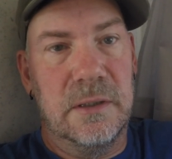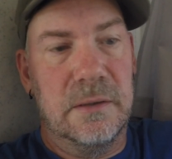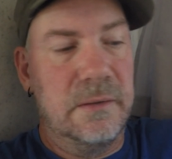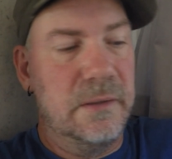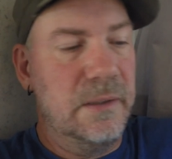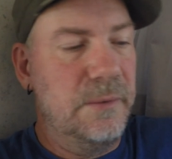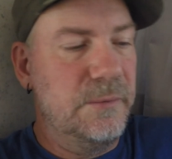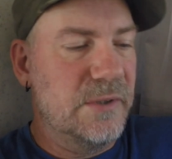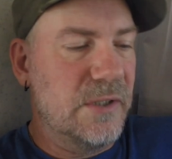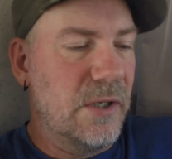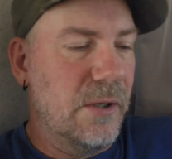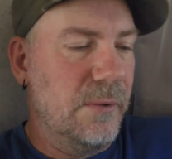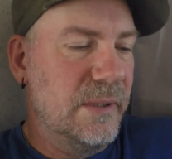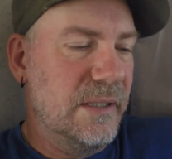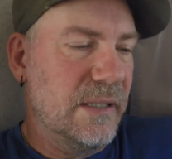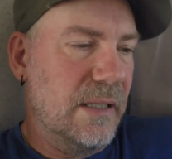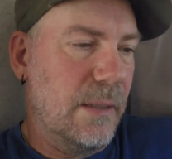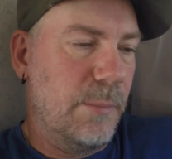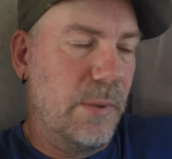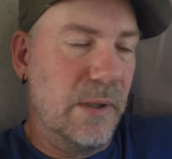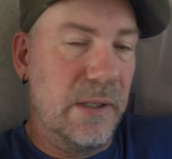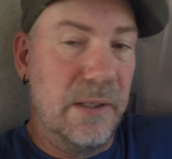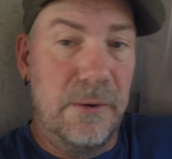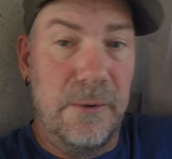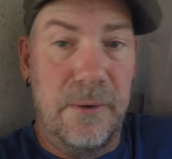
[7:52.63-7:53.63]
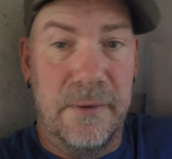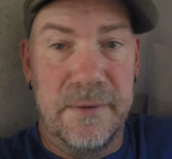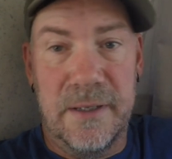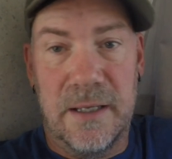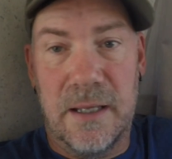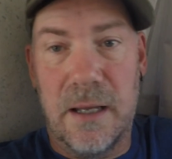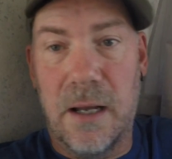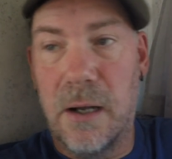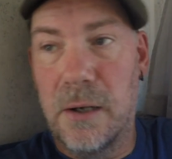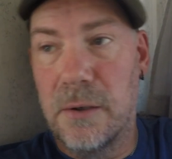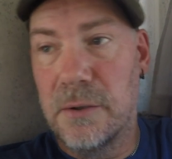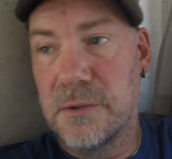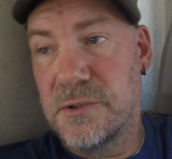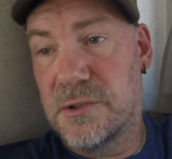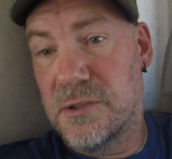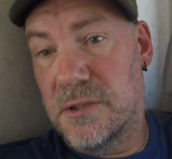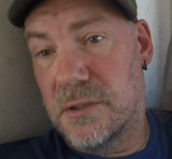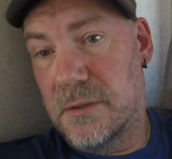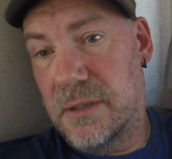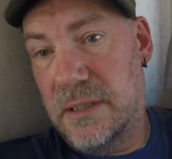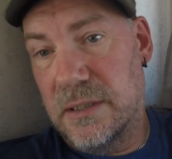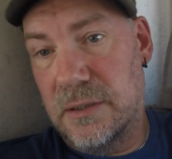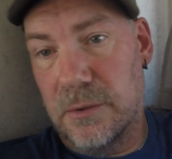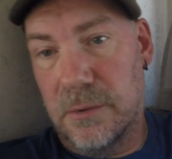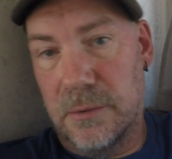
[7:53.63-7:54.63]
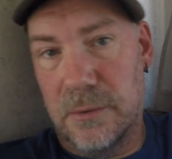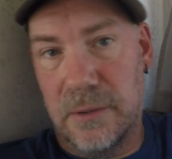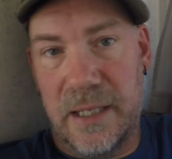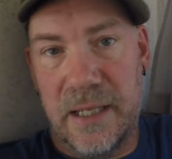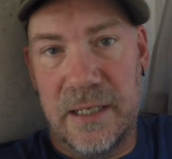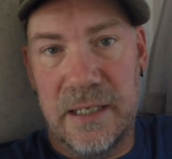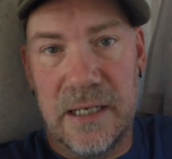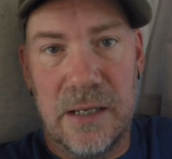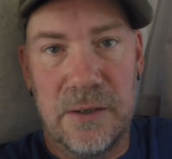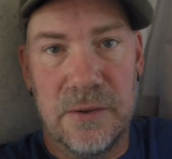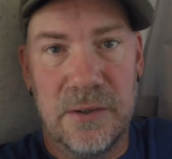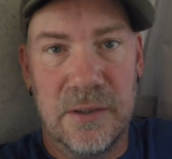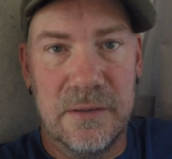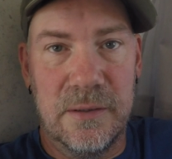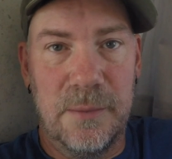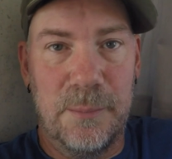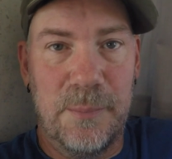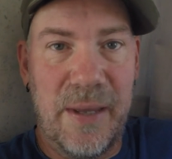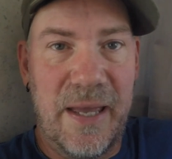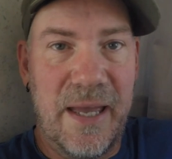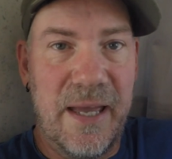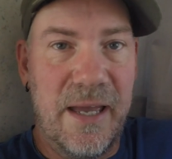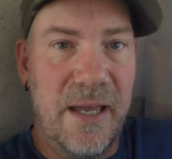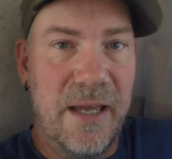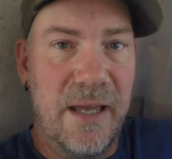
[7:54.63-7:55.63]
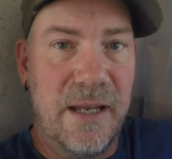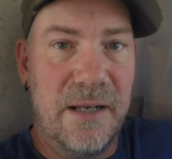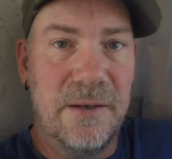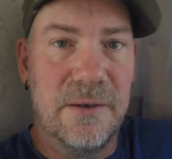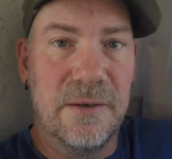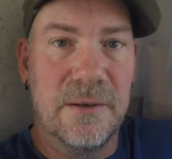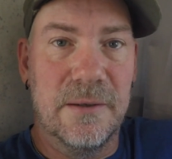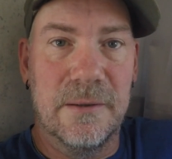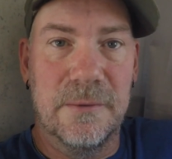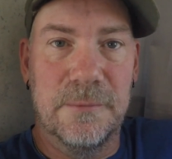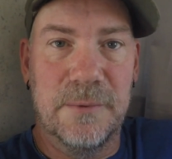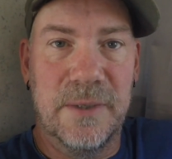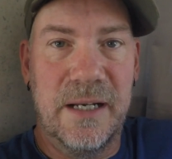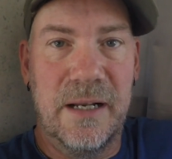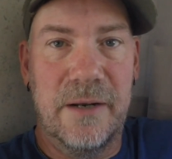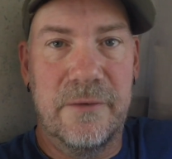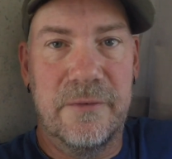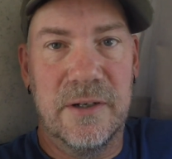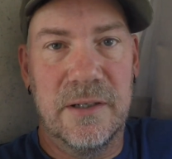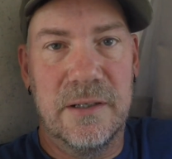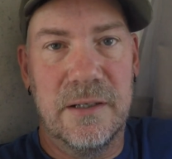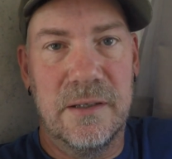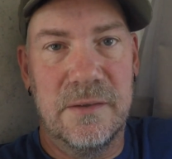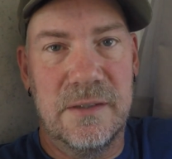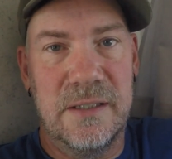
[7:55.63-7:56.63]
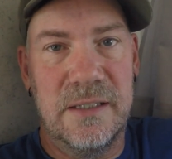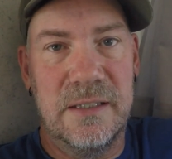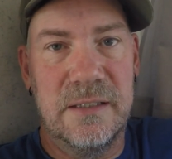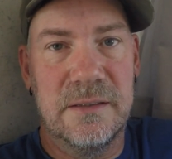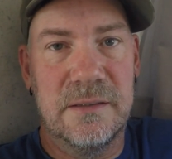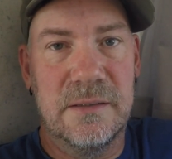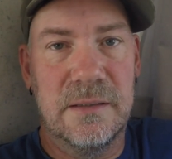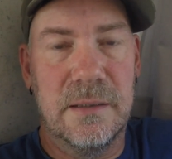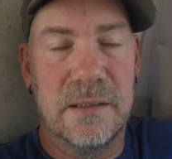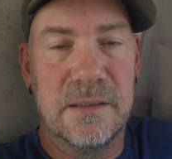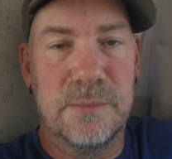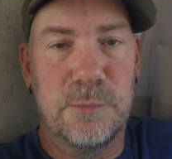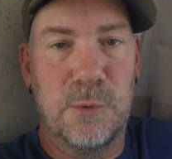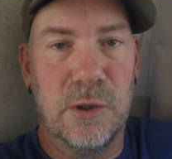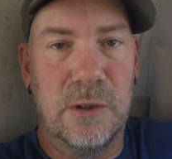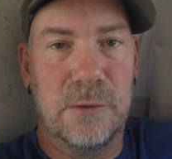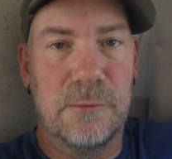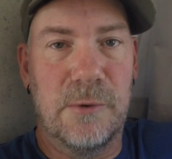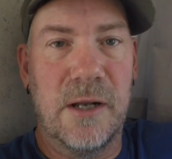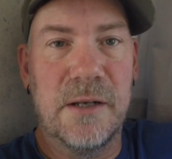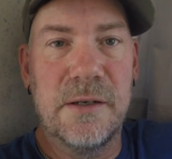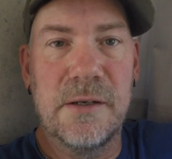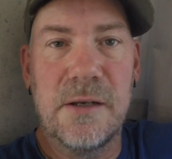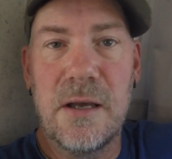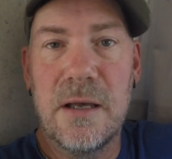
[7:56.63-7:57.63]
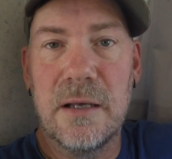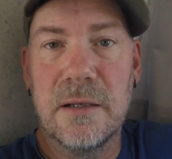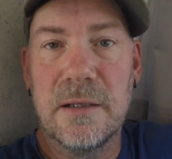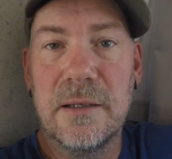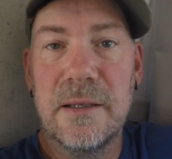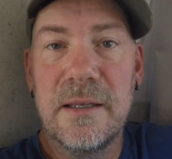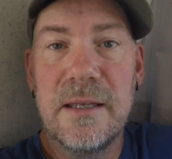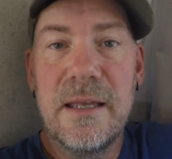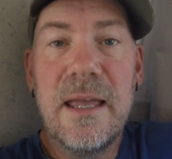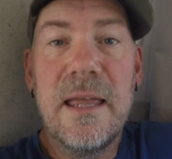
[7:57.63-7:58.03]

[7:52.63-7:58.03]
He was always up here on the couch, or he'd go lay down on the bed or whatever, because he's a spoiled, rotten dog.